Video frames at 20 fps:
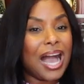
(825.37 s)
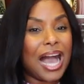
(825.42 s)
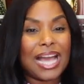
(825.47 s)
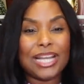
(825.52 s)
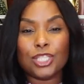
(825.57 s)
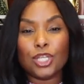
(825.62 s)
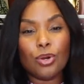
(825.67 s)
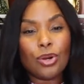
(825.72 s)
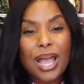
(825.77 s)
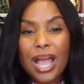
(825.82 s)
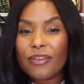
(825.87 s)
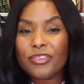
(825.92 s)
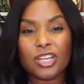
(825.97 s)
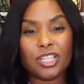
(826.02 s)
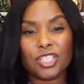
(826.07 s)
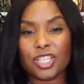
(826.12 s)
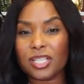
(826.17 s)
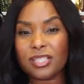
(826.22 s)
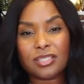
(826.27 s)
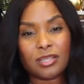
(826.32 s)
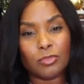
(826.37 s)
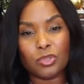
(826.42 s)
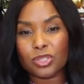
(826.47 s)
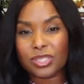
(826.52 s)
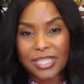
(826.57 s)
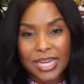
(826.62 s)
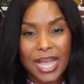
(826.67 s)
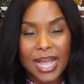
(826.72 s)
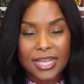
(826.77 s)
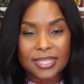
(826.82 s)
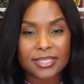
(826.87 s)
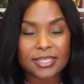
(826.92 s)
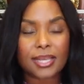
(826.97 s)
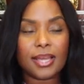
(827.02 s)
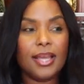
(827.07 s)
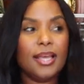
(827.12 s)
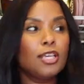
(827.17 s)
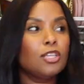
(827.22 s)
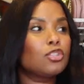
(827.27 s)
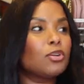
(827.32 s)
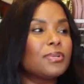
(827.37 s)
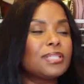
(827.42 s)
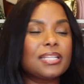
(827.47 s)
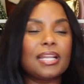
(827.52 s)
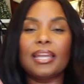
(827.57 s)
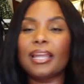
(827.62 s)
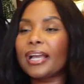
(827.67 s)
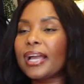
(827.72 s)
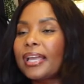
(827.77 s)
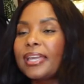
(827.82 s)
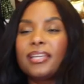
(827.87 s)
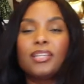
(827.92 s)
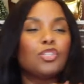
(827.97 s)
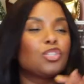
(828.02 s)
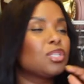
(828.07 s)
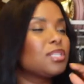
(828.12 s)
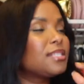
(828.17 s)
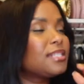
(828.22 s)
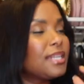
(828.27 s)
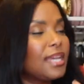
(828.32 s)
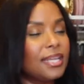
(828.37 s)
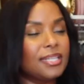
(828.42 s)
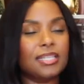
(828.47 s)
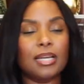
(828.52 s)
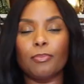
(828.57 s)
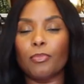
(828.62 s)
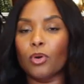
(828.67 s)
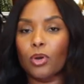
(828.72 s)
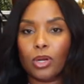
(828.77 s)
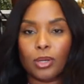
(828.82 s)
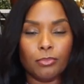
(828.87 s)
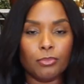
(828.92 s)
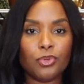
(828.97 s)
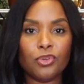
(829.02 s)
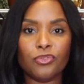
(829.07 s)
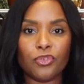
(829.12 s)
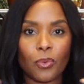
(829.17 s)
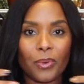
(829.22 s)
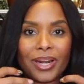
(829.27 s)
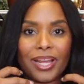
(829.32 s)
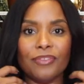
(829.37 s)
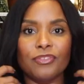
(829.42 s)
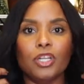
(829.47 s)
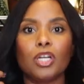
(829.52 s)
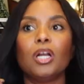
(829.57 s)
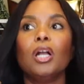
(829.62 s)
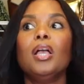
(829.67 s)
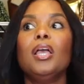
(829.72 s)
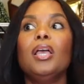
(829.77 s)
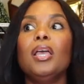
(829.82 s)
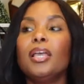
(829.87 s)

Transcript: I don't have an adjustable desk. So it's not like I can just stand up or move or whatever.